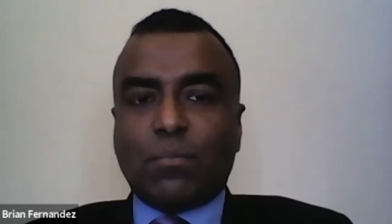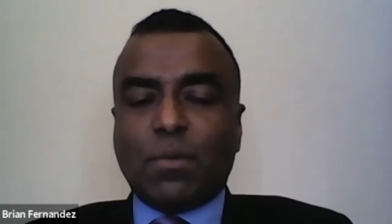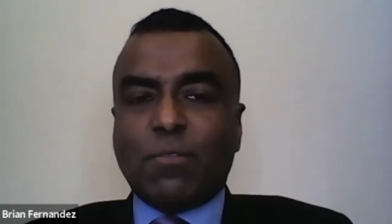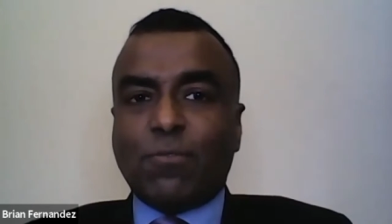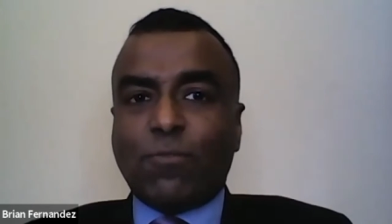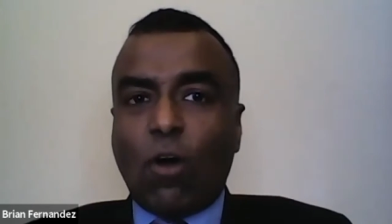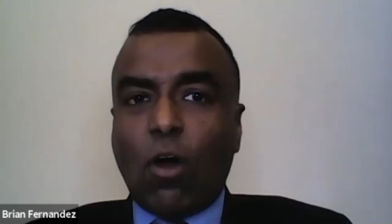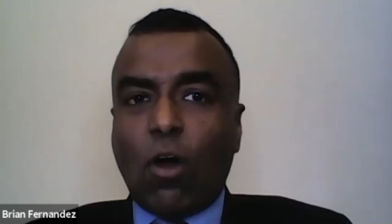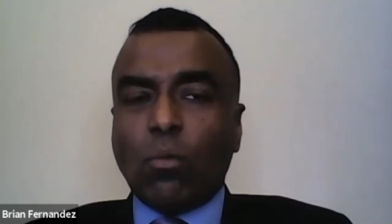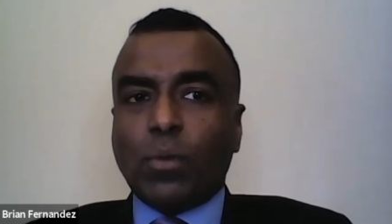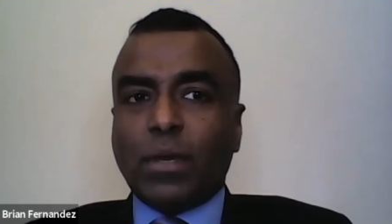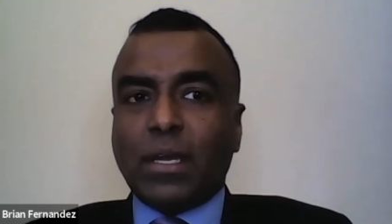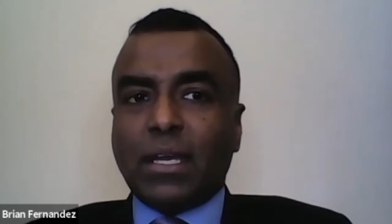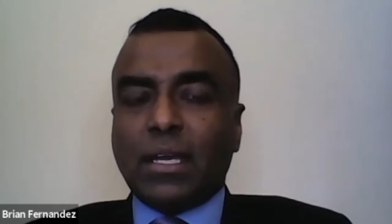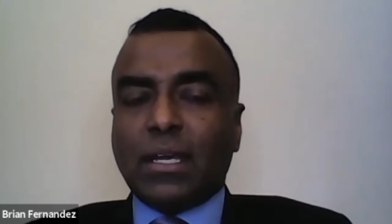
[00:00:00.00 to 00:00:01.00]
before
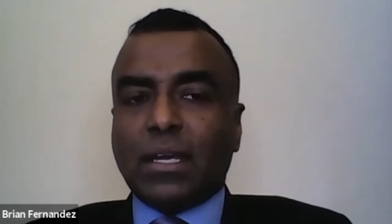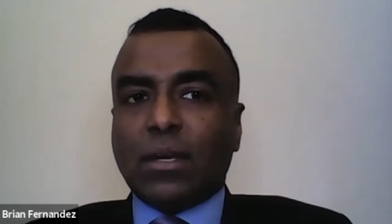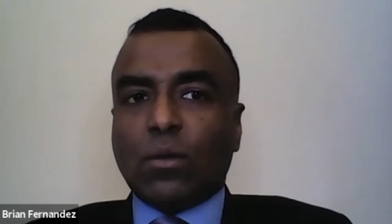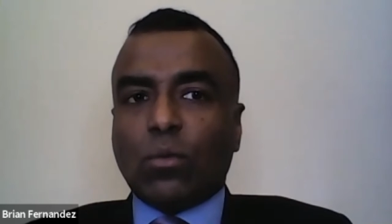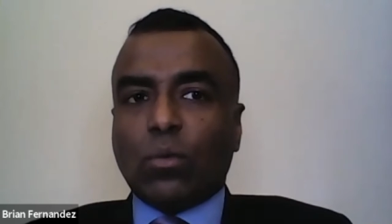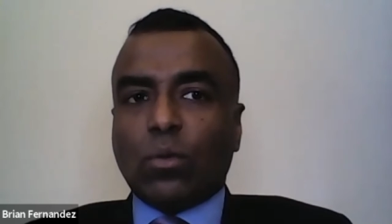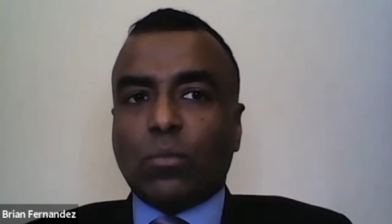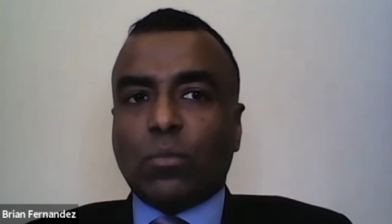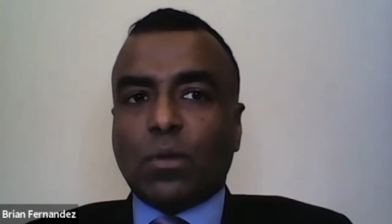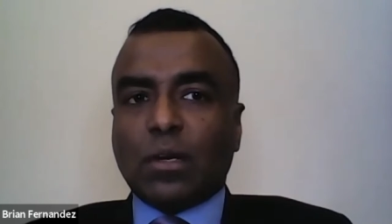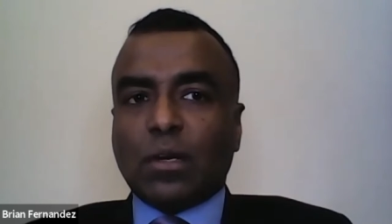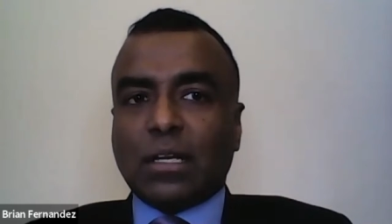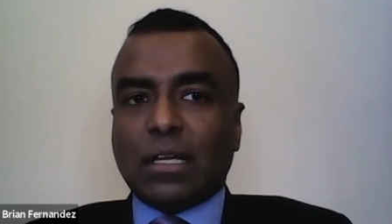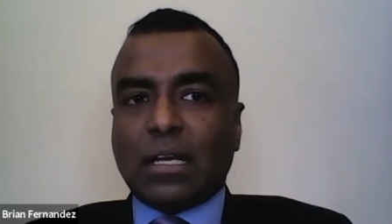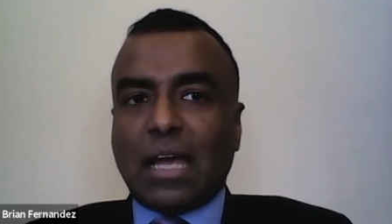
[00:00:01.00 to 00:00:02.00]
we
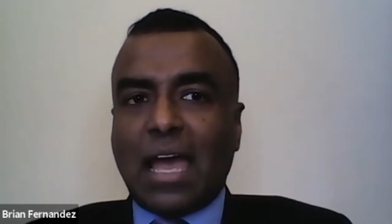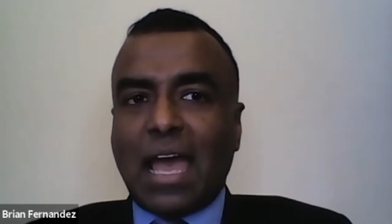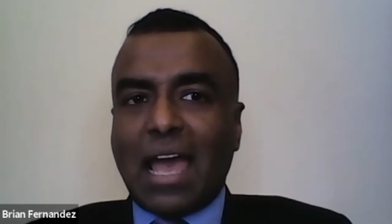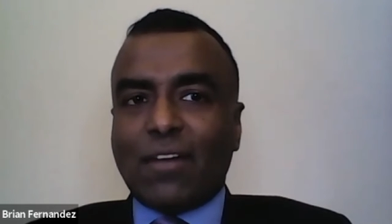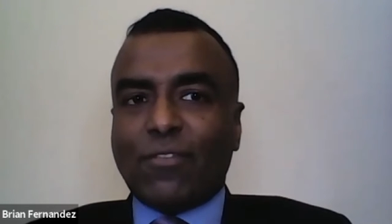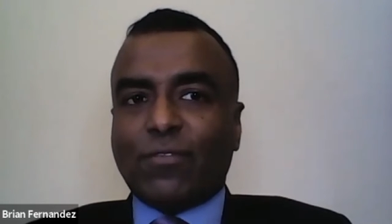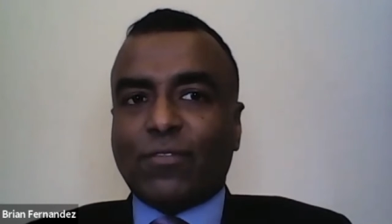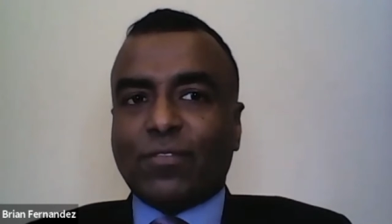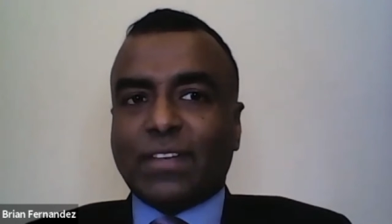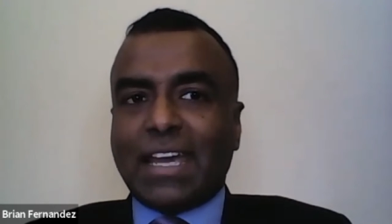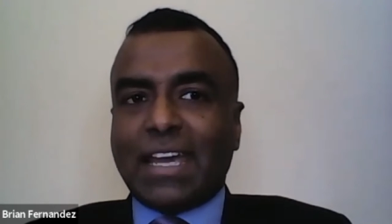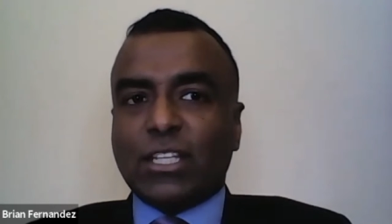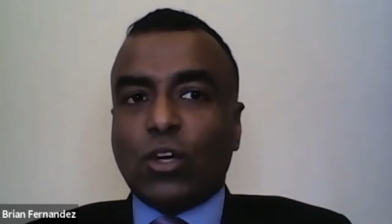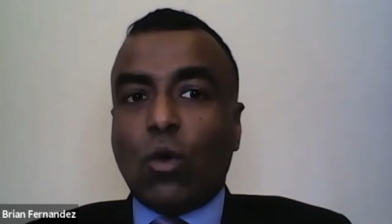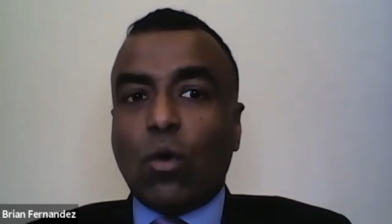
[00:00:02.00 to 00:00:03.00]

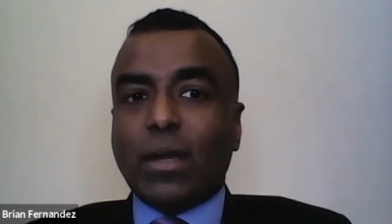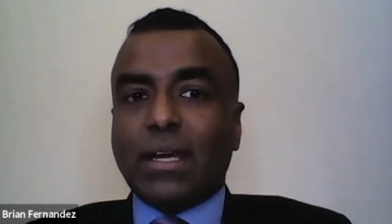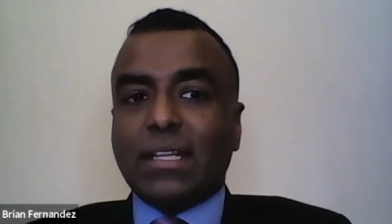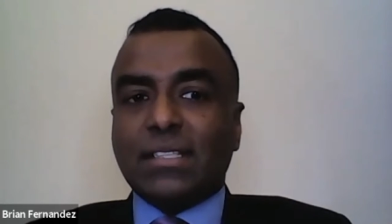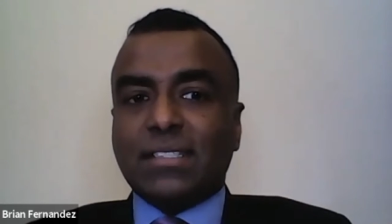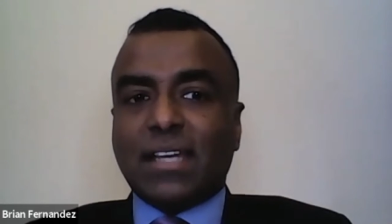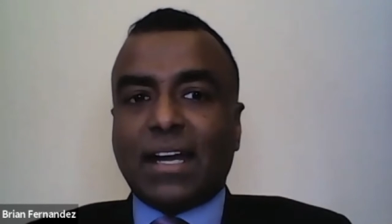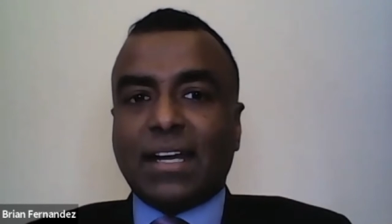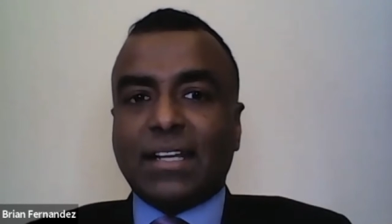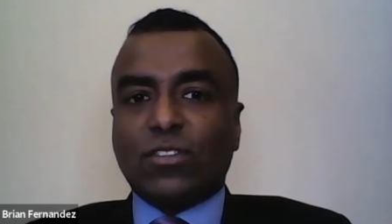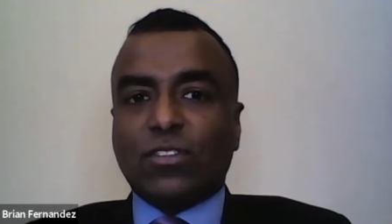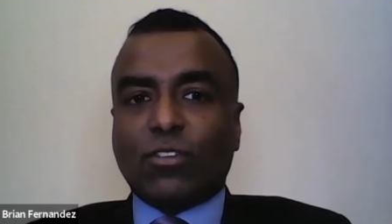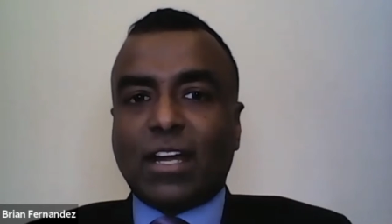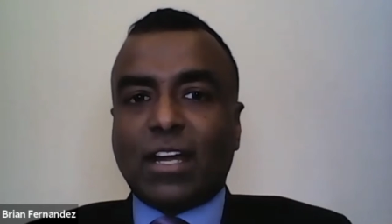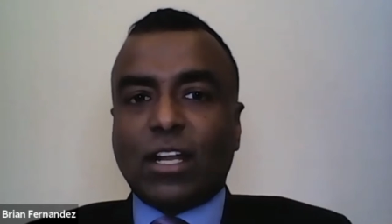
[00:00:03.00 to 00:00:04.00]
get your
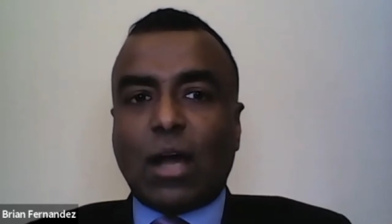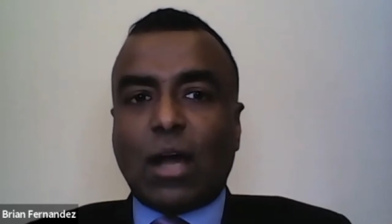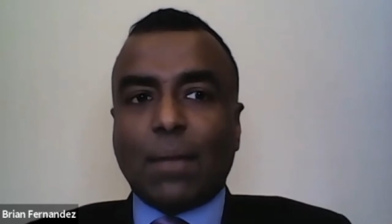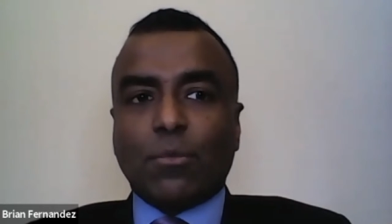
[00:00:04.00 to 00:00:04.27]
insights, Oriano,